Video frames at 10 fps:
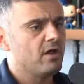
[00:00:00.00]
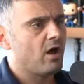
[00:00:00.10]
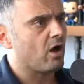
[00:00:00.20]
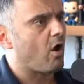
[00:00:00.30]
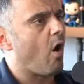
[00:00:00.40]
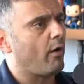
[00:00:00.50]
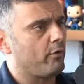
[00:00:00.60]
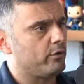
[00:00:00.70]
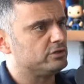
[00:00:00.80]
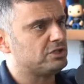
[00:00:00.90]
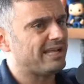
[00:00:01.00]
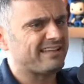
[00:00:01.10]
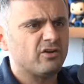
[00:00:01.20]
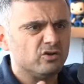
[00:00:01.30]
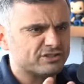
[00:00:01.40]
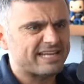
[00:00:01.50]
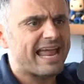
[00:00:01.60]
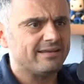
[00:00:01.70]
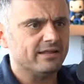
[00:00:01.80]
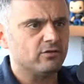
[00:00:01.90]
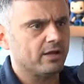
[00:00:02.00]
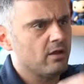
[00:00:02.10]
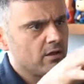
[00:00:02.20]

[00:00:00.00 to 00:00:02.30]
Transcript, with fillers: a car or a jet they understand it they're like